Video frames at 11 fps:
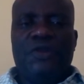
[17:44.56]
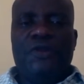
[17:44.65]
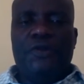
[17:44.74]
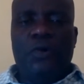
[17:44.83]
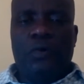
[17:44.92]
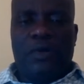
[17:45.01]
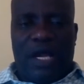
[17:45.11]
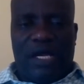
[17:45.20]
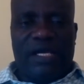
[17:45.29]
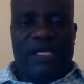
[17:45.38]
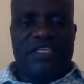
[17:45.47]

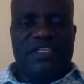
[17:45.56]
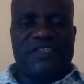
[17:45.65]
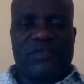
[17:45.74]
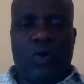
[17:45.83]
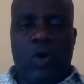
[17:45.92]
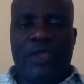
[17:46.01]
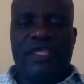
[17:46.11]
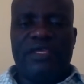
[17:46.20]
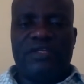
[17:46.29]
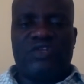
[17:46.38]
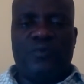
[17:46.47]
Nora is
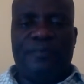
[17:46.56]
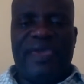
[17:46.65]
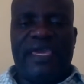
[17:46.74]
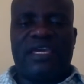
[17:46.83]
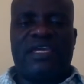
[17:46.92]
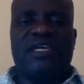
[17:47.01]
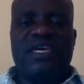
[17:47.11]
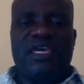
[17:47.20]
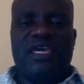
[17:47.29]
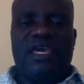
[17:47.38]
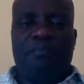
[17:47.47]
going to make
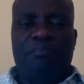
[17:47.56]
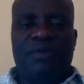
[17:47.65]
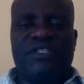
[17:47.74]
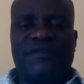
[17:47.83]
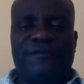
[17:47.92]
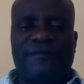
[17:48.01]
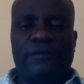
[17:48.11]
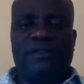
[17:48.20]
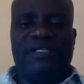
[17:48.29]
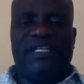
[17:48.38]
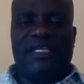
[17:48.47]
a beautiful
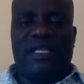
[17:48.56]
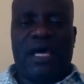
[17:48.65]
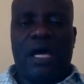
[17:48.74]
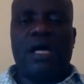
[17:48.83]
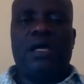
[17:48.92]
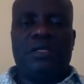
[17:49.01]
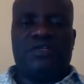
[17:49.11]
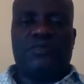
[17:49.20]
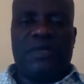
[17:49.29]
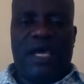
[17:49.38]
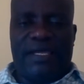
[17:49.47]
dinner
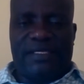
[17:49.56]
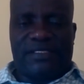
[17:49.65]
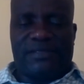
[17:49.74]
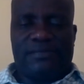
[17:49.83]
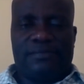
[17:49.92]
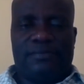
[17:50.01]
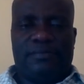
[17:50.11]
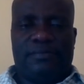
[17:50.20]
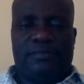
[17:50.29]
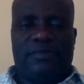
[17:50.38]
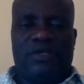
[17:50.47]
tonight.
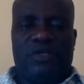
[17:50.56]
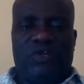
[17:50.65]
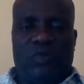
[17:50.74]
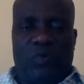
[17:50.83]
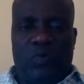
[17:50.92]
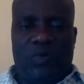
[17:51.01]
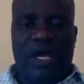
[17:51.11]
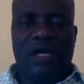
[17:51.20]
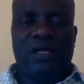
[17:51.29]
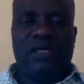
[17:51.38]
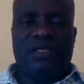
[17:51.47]

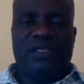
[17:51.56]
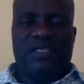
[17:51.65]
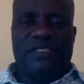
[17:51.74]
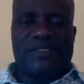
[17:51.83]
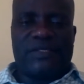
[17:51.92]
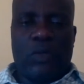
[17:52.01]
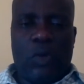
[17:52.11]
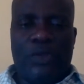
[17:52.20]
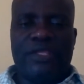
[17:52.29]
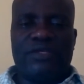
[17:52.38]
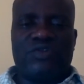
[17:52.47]
Nora is
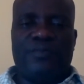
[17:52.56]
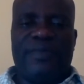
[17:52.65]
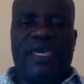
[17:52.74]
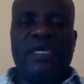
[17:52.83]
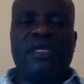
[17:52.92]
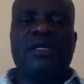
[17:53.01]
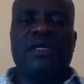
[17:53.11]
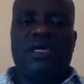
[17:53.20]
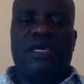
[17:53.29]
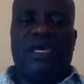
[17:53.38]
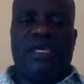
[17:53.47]
going to make
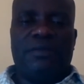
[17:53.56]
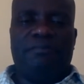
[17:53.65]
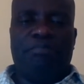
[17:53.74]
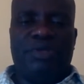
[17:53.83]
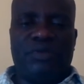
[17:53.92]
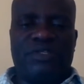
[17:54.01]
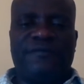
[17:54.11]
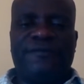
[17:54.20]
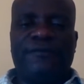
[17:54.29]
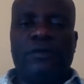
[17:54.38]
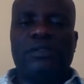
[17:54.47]
a
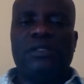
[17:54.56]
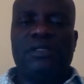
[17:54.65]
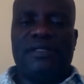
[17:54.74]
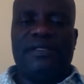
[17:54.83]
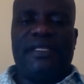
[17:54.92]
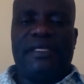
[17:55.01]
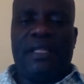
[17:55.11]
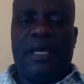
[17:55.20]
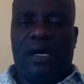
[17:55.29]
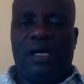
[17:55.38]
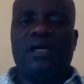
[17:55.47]
beautiful
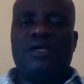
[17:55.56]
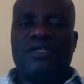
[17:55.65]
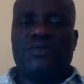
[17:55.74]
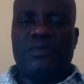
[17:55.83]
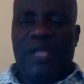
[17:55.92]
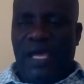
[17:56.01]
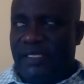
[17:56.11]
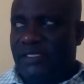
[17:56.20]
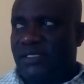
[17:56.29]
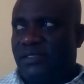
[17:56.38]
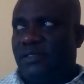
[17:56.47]
dinner
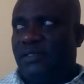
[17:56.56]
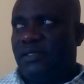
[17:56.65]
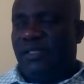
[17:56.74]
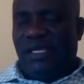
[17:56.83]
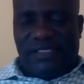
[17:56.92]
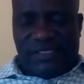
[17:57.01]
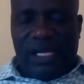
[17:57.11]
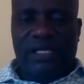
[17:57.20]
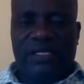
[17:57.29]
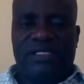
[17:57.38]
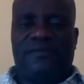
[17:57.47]
tonight. That's
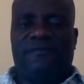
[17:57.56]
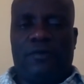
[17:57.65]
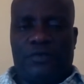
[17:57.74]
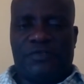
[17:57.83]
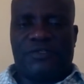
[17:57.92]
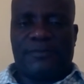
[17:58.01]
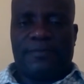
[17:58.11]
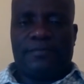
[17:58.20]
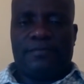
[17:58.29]
active voice.